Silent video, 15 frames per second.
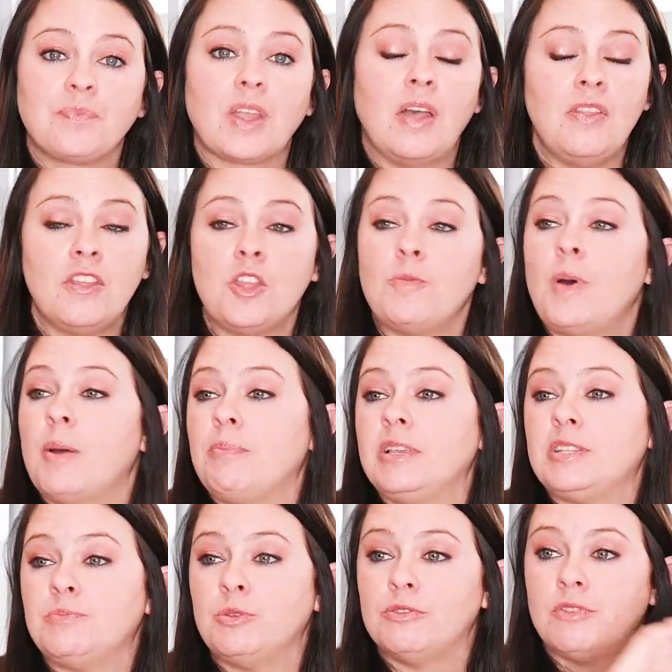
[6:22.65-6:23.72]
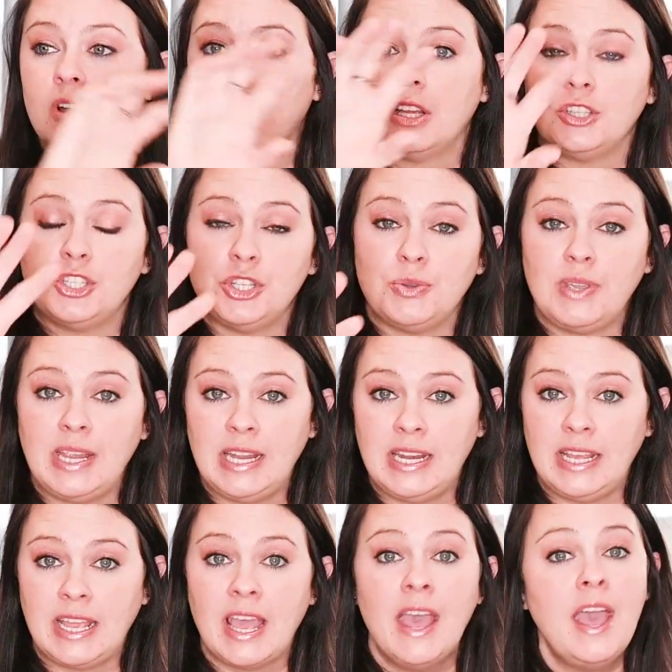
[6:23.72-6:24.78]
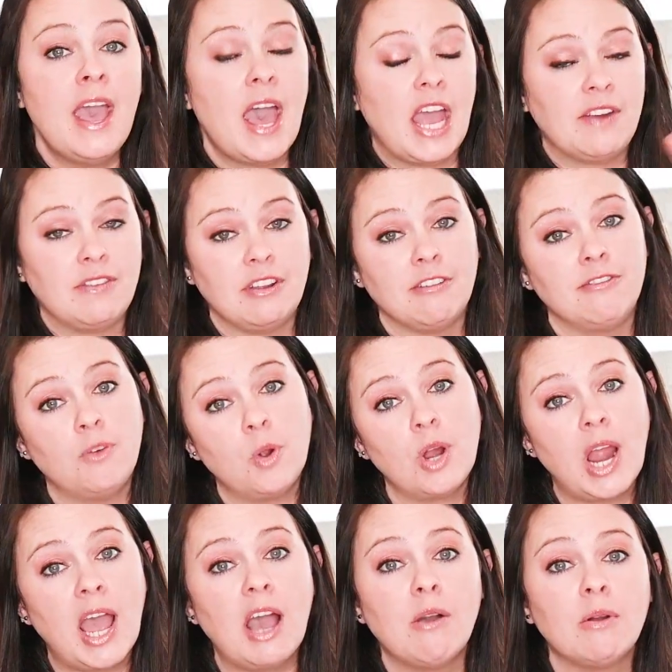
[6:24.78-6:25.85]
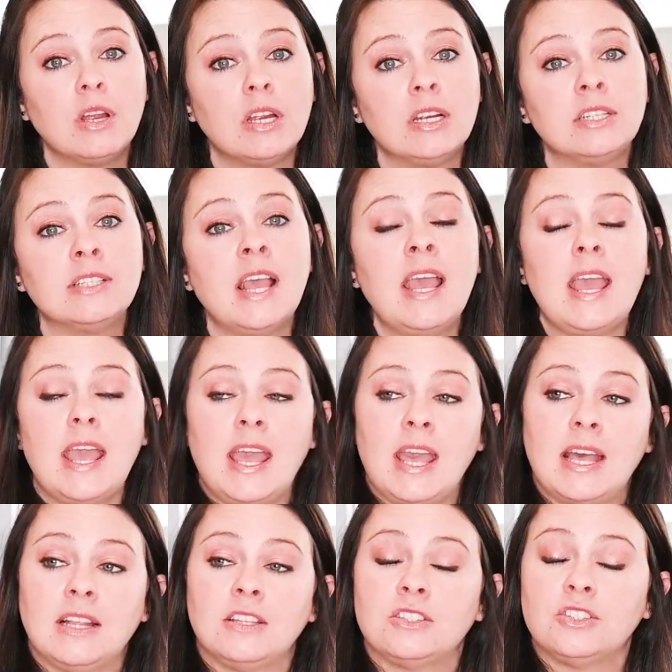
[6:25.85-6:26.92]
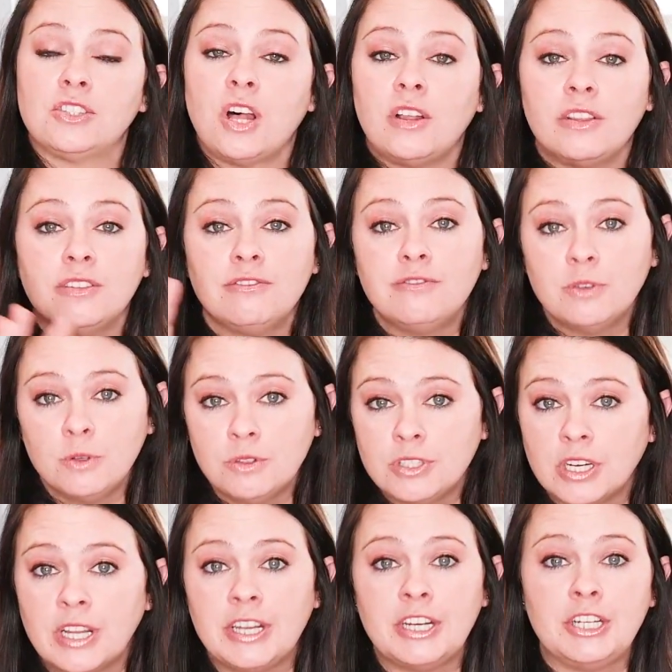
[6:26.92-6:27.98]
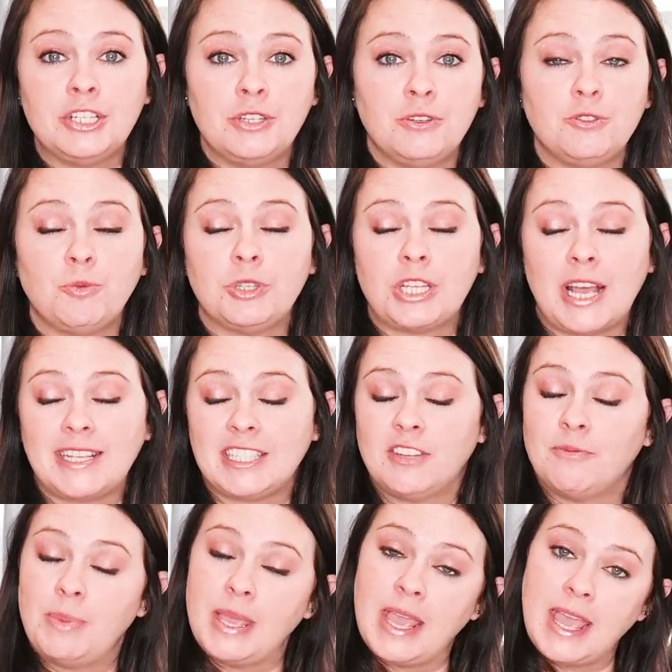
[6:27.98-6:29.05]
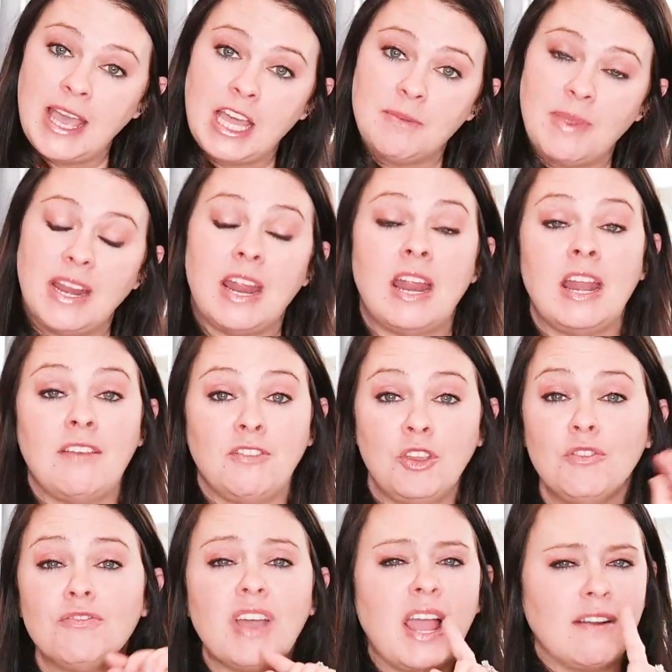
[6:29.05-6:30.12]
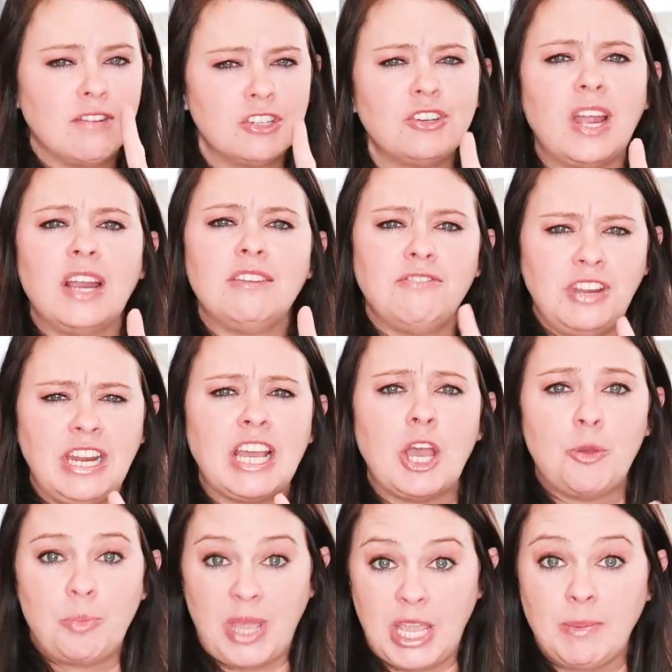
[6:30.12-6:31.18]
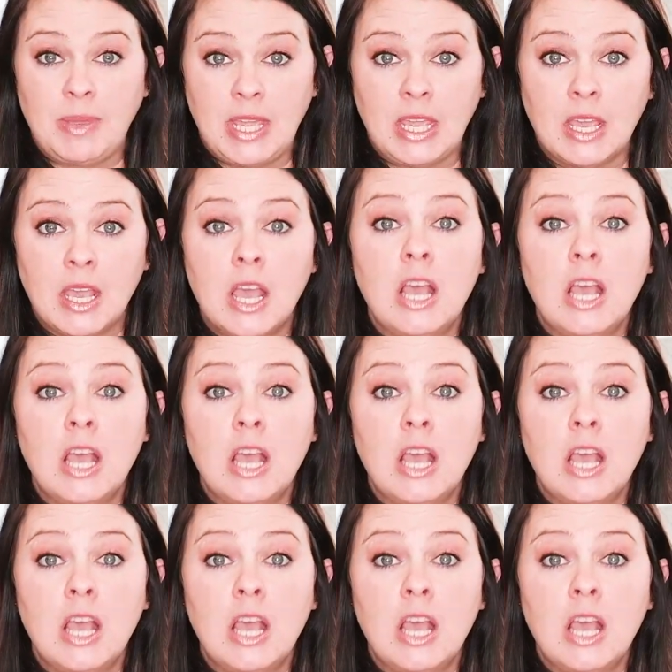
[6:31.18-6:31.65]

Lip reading: And then the puppies move on to eating every 4 hours, and solid foods are introduced, which has to be handmade. And if you've ever tried feeding a baby